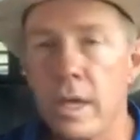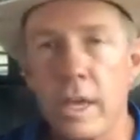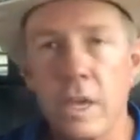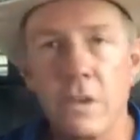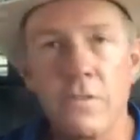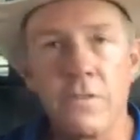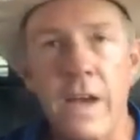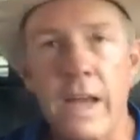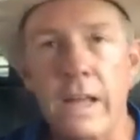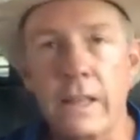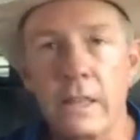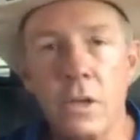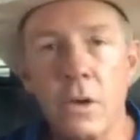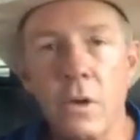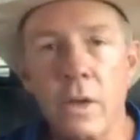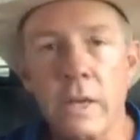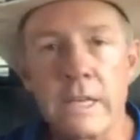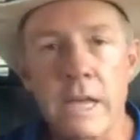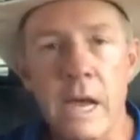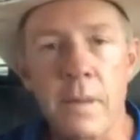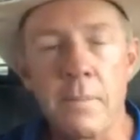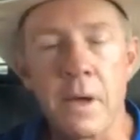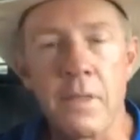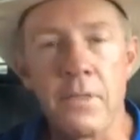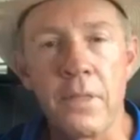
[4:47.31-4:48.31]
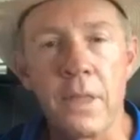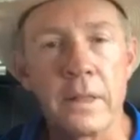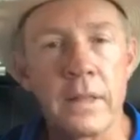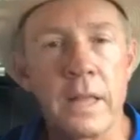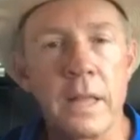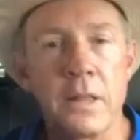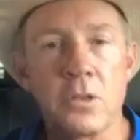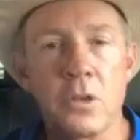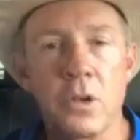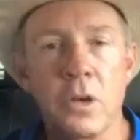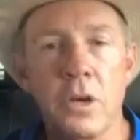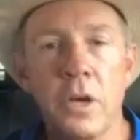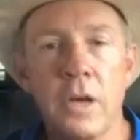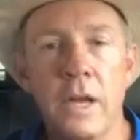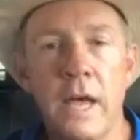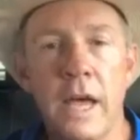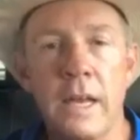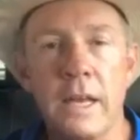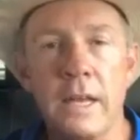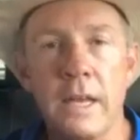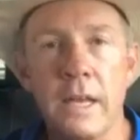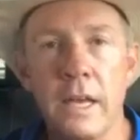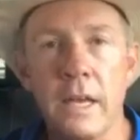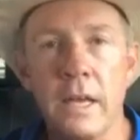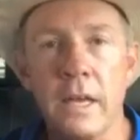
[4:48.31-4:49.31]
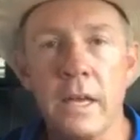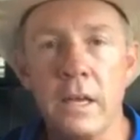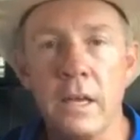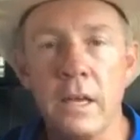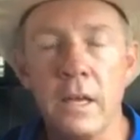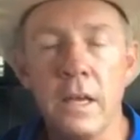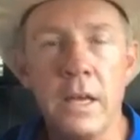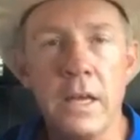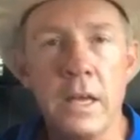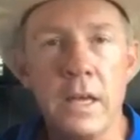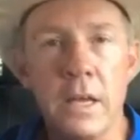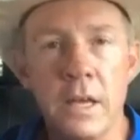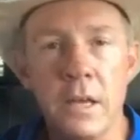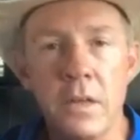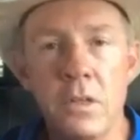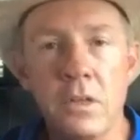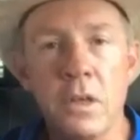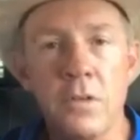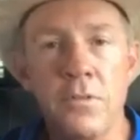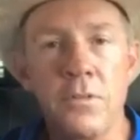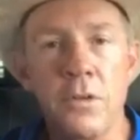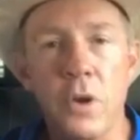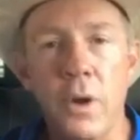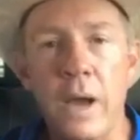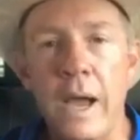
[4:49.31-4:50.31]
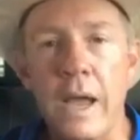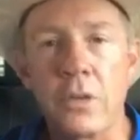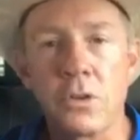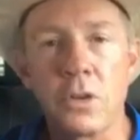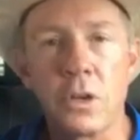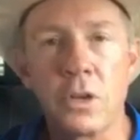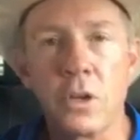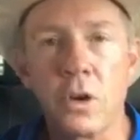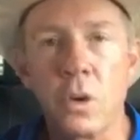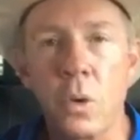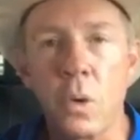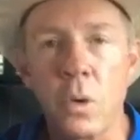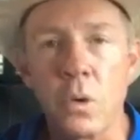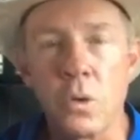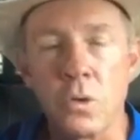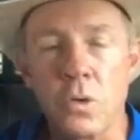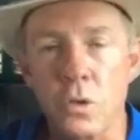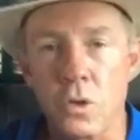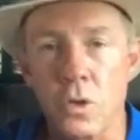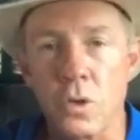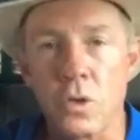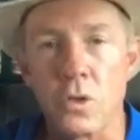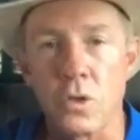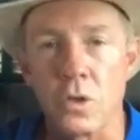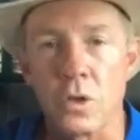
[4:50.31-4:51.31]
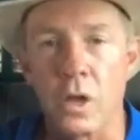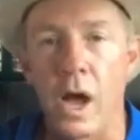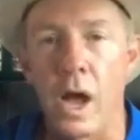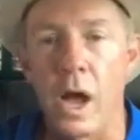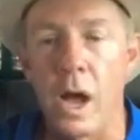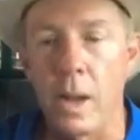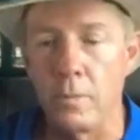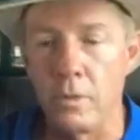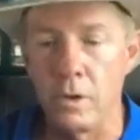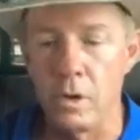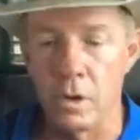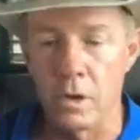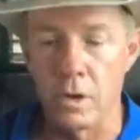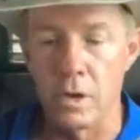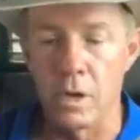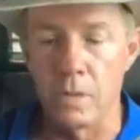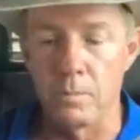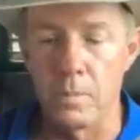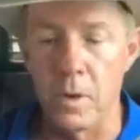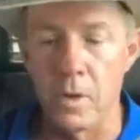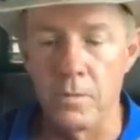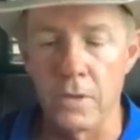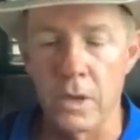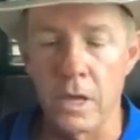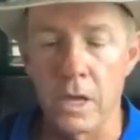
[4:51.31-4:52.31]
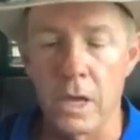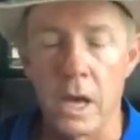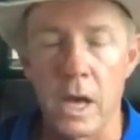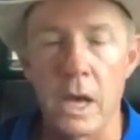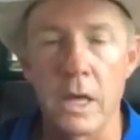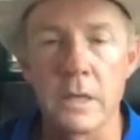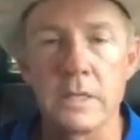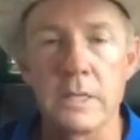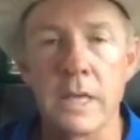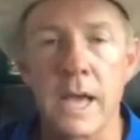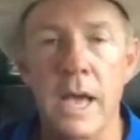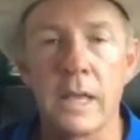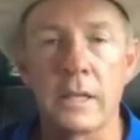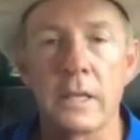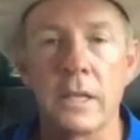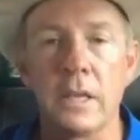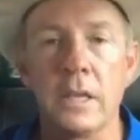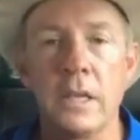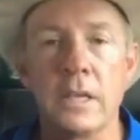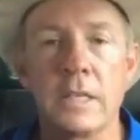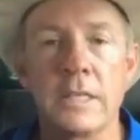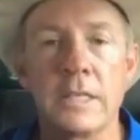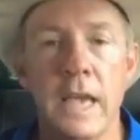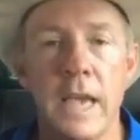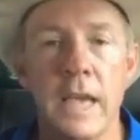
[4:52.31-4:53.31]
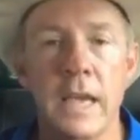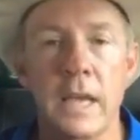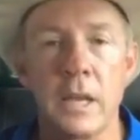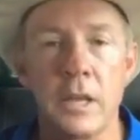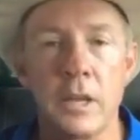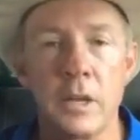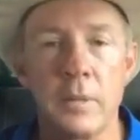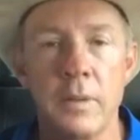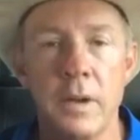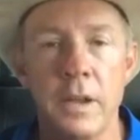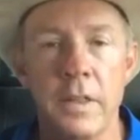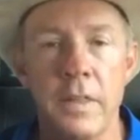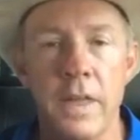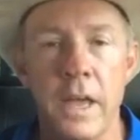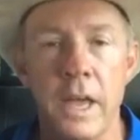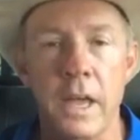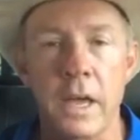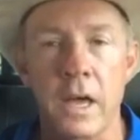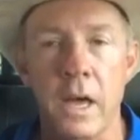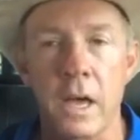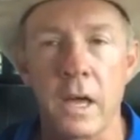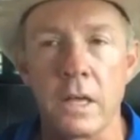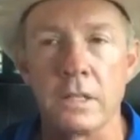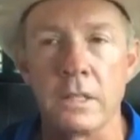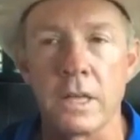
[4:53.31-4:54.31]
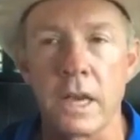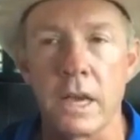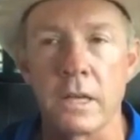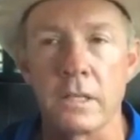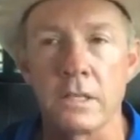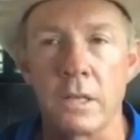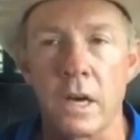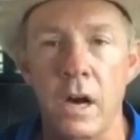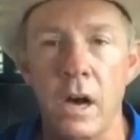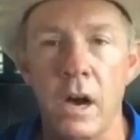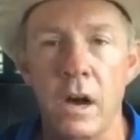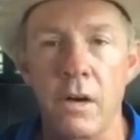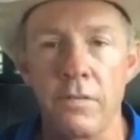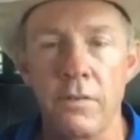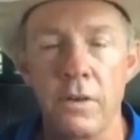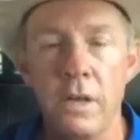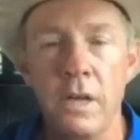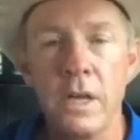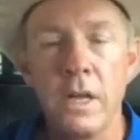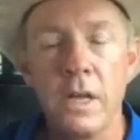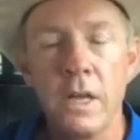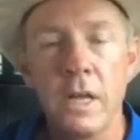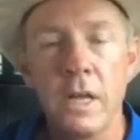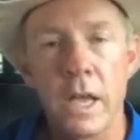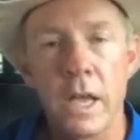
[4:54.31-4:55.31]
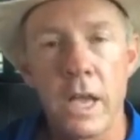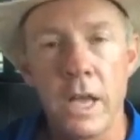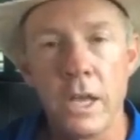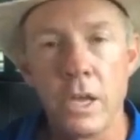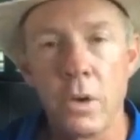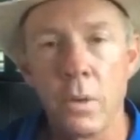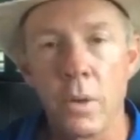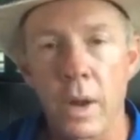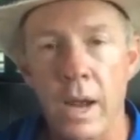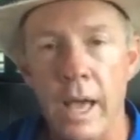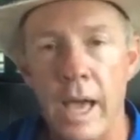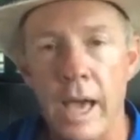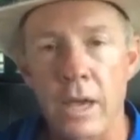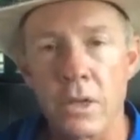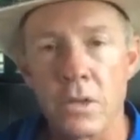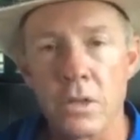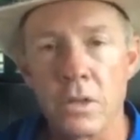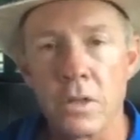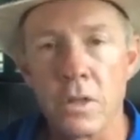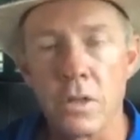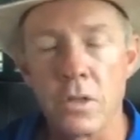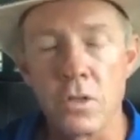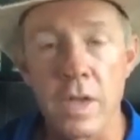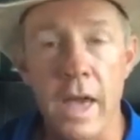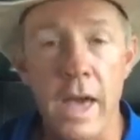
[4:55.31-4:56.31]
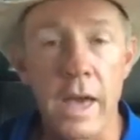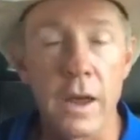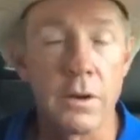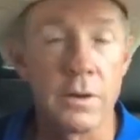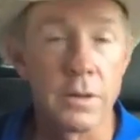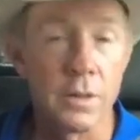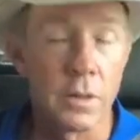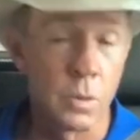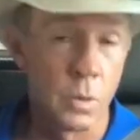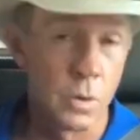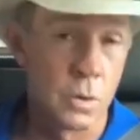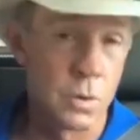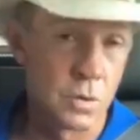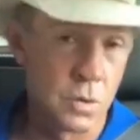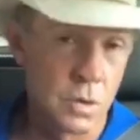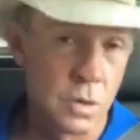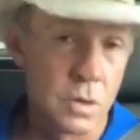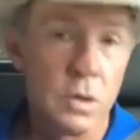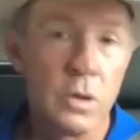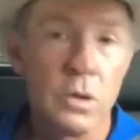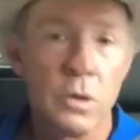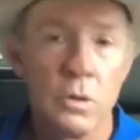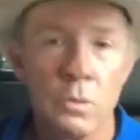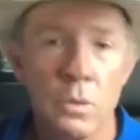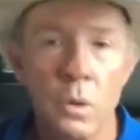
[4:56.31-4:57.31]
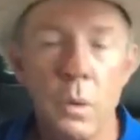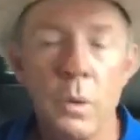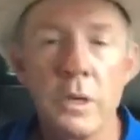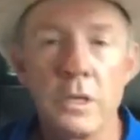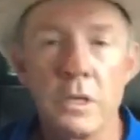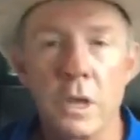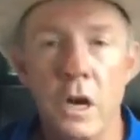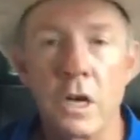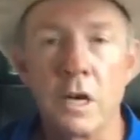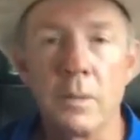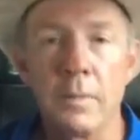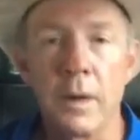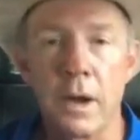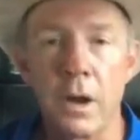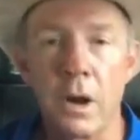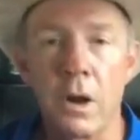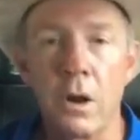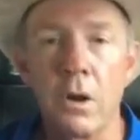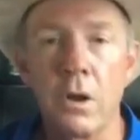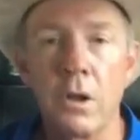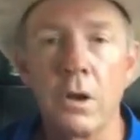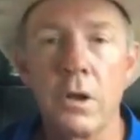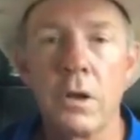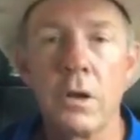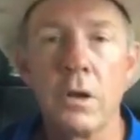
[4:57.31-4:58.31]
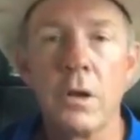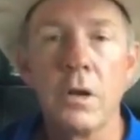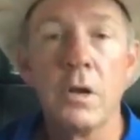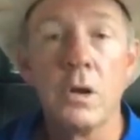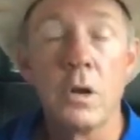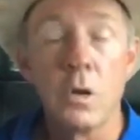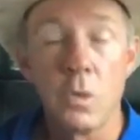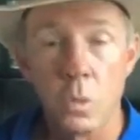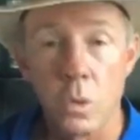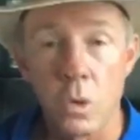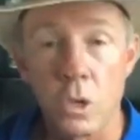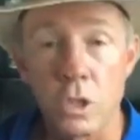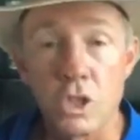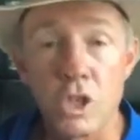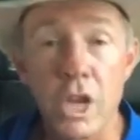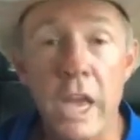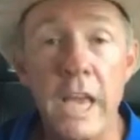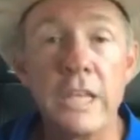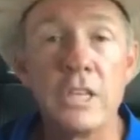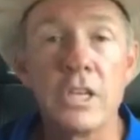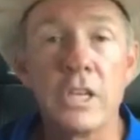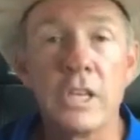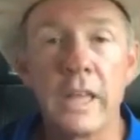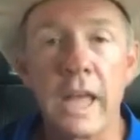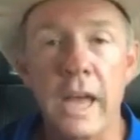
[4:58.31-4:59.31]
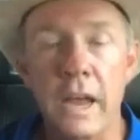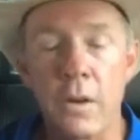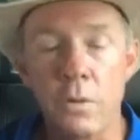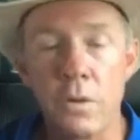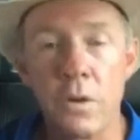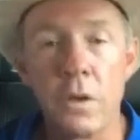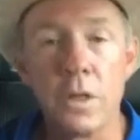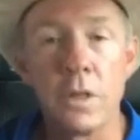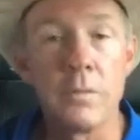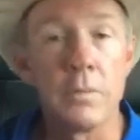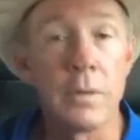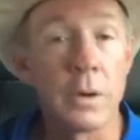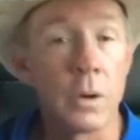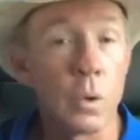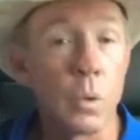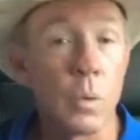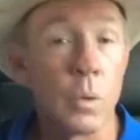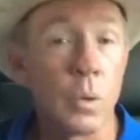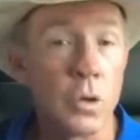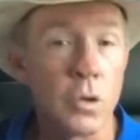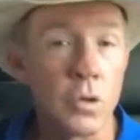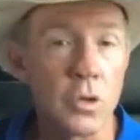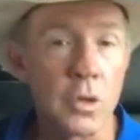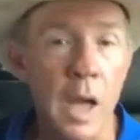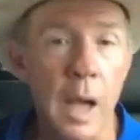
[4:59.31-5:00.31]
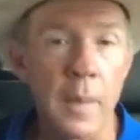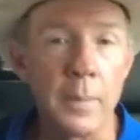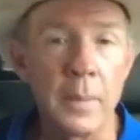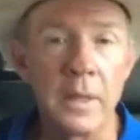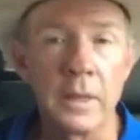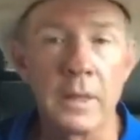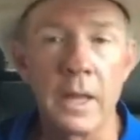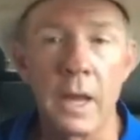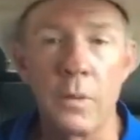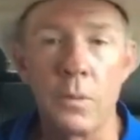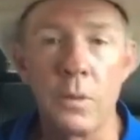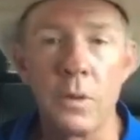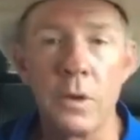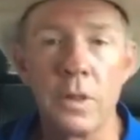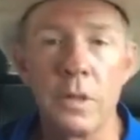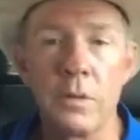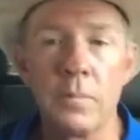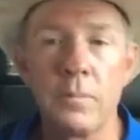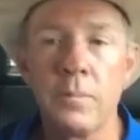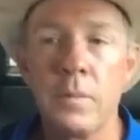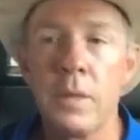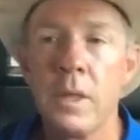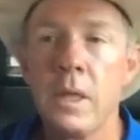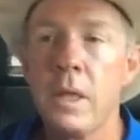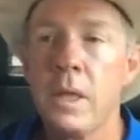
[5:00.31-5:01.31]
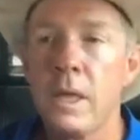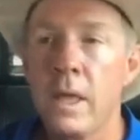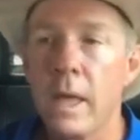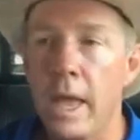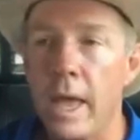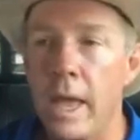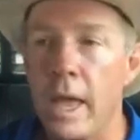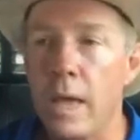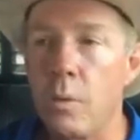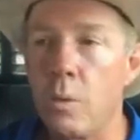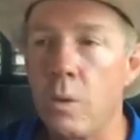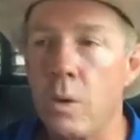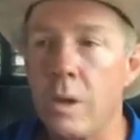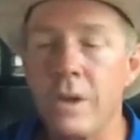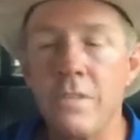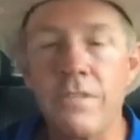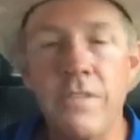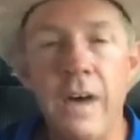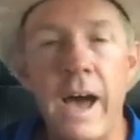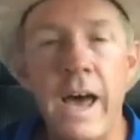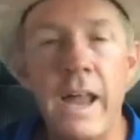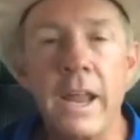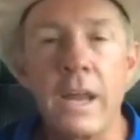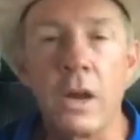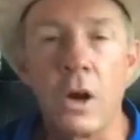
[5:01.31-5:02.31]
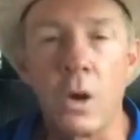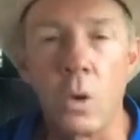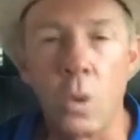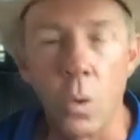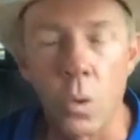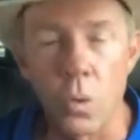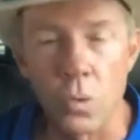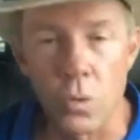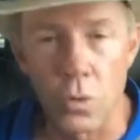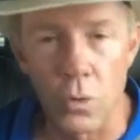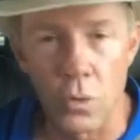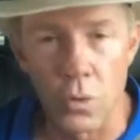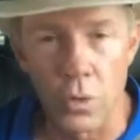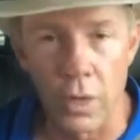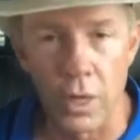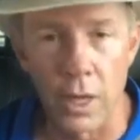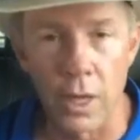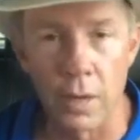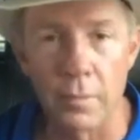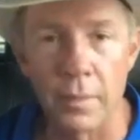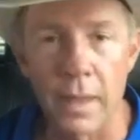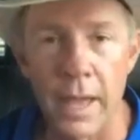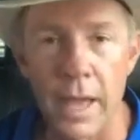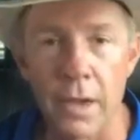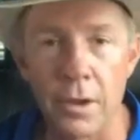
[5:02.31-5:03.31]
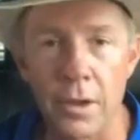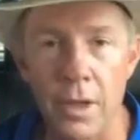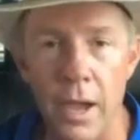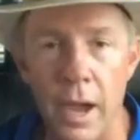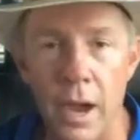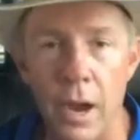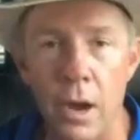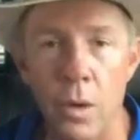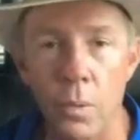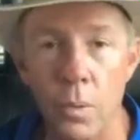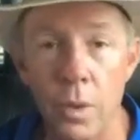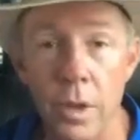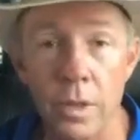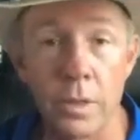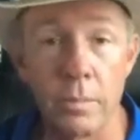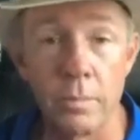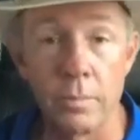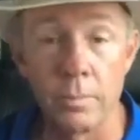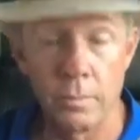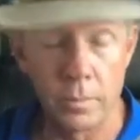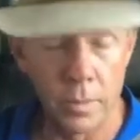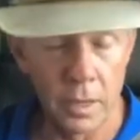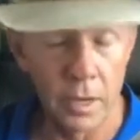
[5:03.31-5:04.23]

In fact, the only time I think that's a good idea is if you're asking your horses to stop, you're in perfect contact, and you take a little bit of that contact off and you relax in the saddle. In other words, what we talked about earlier. We're changing that rhythm, or we're stopping that rhythm, and we're inviting our horses to come down to our rhythm.